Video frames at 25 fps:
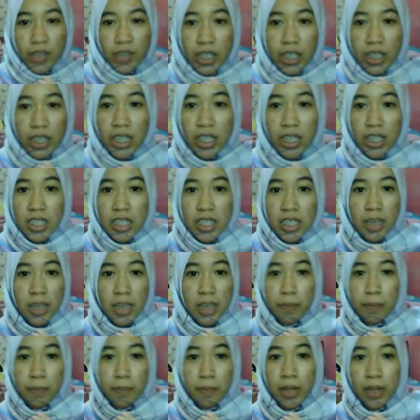in the
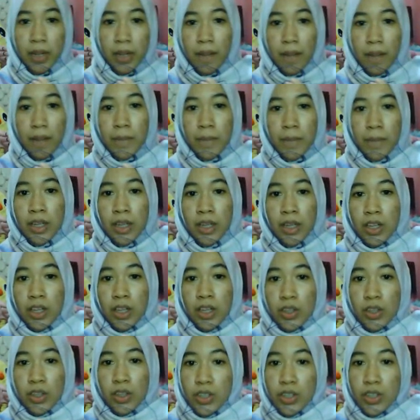sample. To
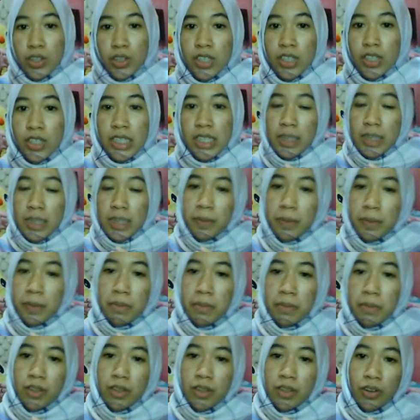use this sampling
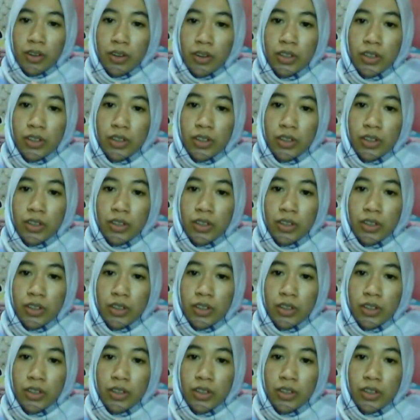method,